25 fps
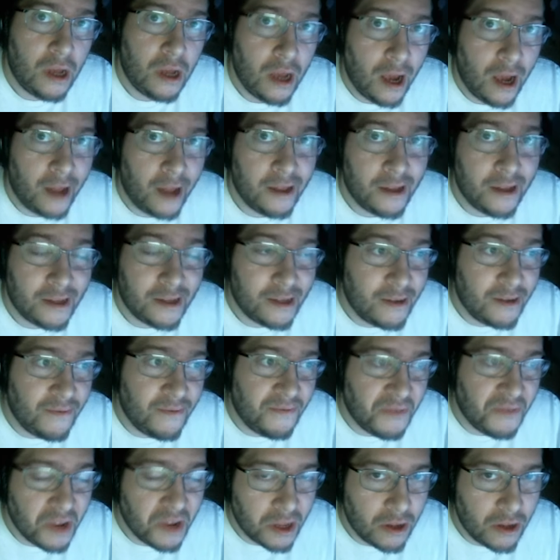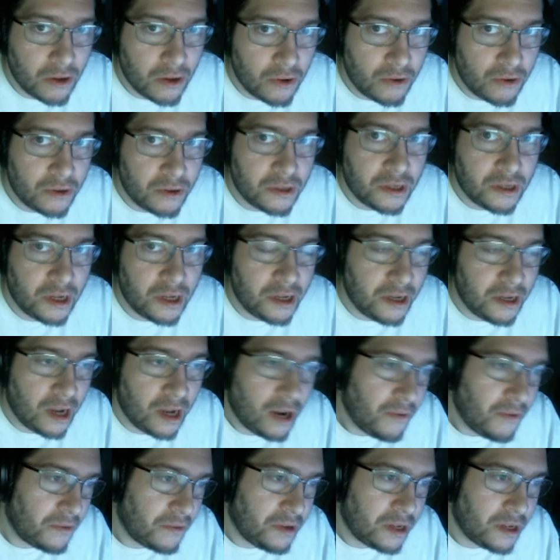I just see videos and
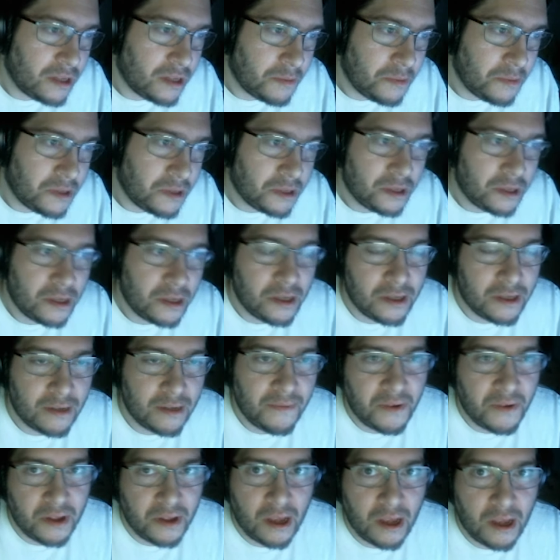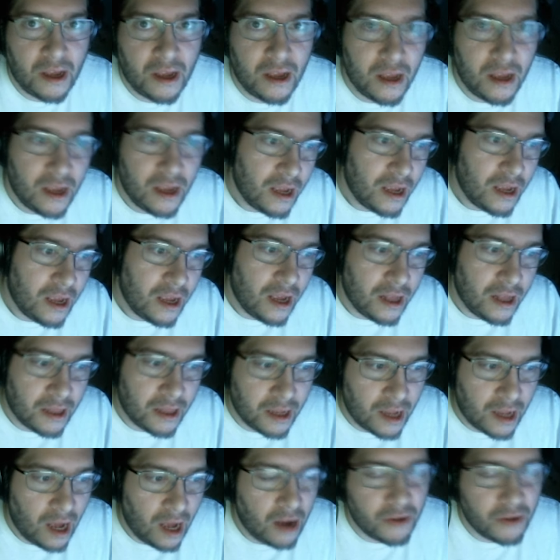advertisements and stuff like that, and like
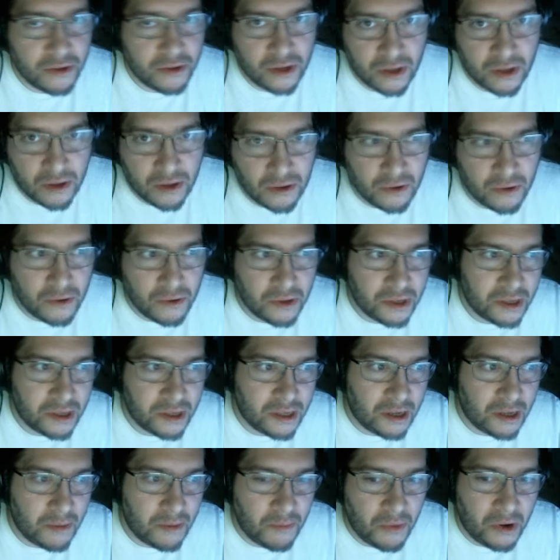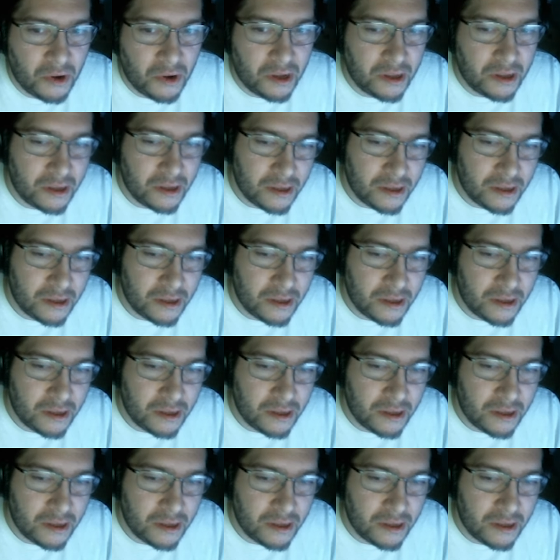how to use somewhat